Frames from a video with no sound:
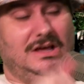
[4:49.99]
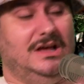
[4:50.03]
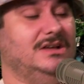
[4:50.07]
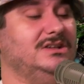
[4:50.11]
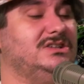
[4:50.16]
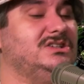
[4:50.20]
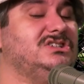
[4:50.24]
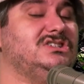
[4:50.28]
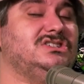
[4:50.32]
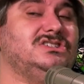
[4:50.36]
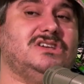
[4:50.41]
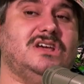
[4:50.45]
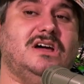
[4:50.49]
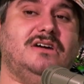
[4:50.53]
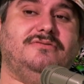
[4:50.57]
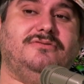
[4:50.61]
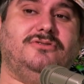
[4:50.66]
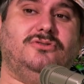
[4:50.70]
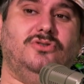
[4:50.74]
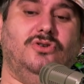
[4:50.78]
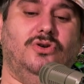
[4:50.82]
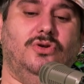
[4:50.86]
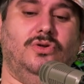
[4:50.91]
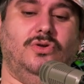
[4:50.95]

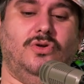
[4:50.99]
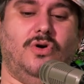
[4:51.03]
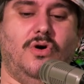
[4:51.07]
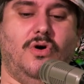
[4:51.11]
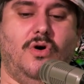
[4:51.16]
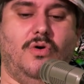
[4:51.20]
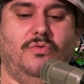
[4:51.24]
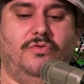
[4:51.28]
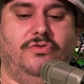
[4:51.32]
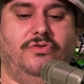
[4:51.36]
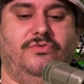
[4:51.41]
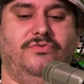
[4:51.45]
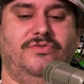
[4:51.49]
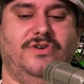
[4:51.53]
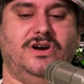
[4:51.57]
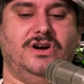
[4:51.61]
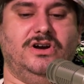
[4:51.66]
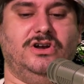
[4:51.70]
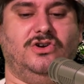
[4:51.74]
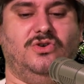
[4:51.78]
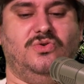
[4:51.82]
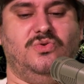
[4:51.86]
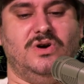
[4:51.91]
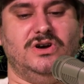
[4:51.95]
several
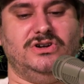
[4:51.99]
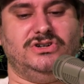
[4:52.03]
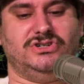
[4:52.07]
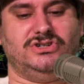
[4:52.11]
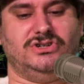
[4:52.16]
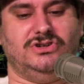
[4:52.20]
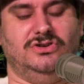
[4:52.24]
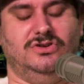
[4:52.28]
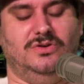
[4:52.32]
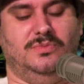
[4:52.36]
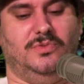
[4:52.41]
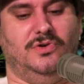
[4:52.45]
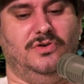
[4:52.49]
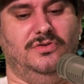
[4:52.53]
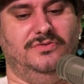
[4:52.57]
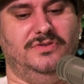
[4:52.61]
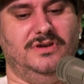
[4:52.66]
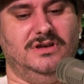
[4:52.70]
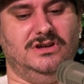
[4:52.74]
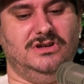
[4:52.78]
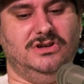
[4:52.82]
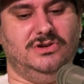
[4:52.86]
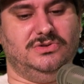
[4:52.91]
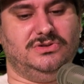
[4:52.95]
very questionable
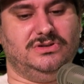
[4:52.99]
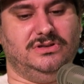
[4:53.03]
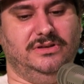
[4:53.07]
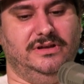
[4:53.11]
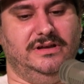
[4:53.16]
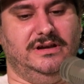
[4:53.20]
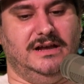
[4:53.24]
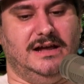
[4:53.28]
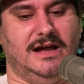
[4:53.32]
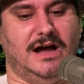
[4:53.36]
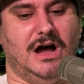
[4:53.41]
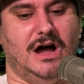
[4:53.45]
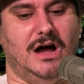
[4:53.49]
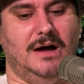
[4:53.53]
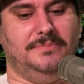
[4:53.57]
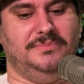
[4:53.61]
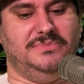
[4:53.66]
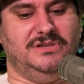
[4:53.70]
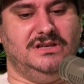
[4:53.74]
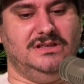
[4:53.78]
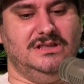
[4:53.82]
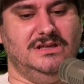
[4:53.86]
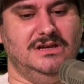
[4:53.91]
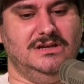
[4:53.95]
videos leading
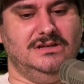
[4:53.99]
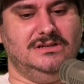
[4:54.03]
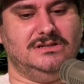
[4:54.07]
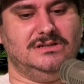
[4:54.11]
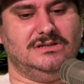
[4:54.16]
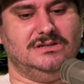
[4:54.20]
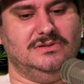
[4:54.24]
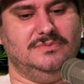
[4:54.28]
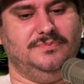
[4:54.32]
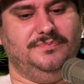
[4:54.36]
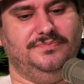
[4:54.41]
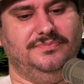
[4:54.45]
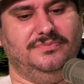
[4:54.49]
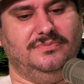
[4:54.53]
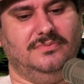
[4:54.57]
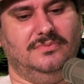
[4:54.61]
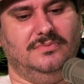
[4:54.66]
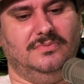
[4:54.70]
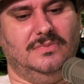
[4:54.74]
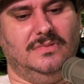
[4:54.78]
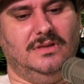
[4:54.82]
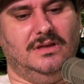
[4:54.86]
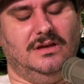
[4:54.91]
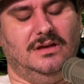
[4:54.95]
up to this.
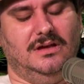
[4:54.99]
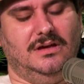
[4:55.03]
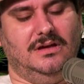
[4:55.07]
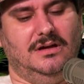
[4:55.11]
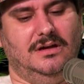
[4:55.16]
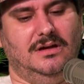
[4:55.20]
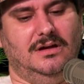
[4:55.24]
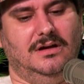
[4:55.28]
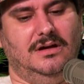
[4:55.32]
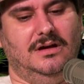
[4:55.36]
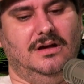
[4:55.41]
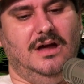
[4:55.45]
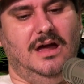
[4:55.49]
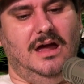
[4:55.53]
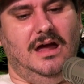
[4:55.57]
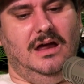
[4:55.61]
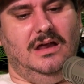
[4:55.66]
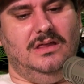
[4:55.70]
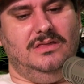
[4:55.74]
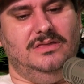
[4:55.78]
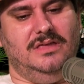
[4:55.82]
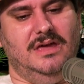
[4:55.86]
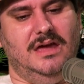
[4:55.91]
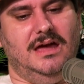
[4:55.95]

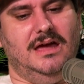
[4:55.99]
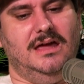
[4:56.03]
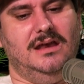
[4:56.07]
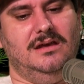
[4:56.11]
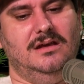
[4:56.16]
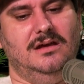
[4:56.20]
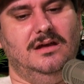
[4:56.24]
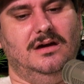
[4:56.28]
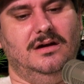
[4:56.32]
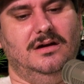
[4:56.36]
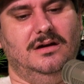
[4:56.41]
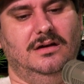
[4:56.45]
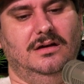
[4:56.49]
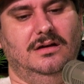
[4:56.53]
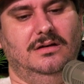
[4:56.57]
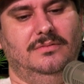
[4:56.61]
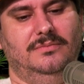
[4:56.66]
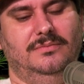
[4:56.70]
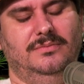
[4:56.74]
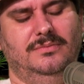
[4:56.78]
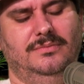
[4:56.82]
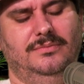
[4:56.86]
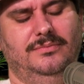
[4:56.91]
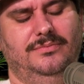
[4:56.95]
And then
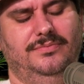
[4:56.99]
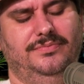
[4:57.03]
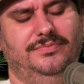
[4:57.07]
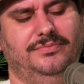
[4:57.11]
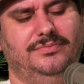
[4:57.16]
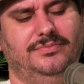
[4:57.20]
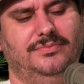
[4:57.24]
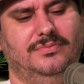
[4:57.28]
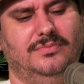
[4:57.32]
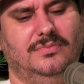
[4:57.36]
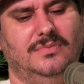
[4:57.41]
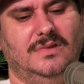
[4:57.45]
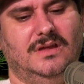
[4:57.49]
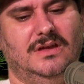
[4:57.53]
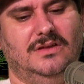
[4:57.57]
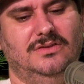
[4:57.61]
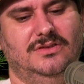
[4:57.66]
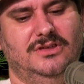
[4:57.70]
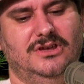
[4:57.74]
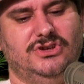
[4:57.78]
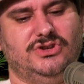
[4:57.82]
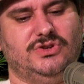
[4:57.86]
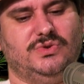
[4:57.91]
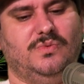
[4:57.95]
um,
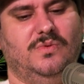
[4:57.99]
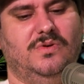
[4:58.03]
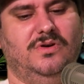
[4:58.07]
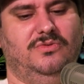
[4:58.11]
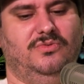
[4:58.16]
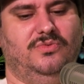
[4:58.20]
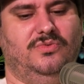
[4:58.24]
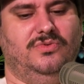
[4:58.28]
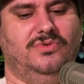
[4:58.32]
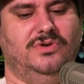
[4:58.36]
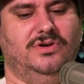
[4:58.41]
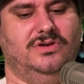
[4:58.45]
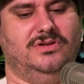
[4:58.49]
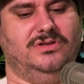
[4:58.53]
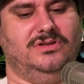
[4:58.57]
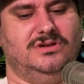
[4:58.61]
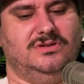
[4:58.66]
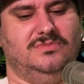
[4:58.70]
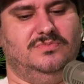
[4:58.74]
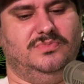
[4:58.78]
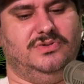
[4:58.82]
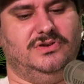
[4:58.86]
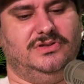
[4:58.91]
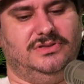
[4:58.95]
this one
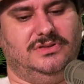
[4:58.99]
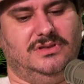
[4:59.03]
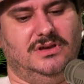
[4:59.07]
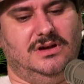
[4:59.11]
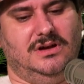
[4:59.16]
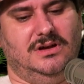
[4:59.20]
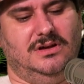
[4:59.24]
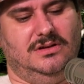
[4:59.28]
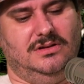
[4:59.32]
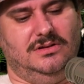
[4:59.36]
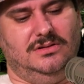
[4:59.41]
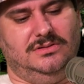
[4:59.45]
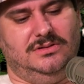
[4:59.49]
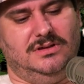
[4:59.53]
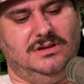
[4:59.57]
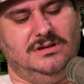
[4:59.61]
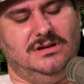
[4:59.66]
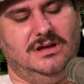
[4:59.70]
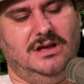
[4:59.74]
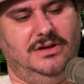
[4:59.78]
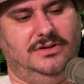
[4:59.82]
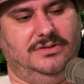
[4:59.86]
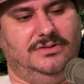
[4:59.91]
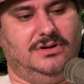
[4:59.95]
really put the, the
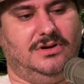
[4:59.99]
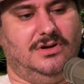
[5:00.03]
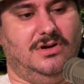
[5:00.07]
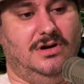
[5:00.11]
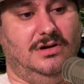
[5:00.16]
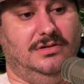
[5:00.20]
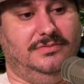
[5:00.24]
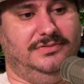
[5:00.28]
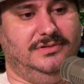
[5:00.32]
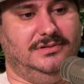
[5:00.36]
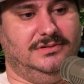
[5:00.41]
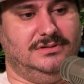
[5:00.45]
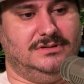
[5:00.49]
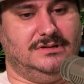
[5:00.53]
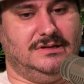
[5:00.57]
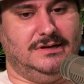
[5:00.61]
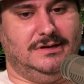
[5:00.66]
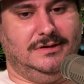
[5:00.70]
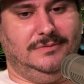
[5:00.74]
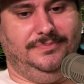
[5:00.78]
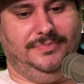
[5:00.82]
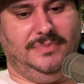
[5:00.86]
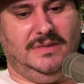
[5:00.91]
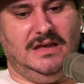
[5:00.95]
nail in the coffin.
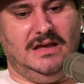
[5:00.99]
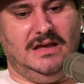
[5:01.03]
So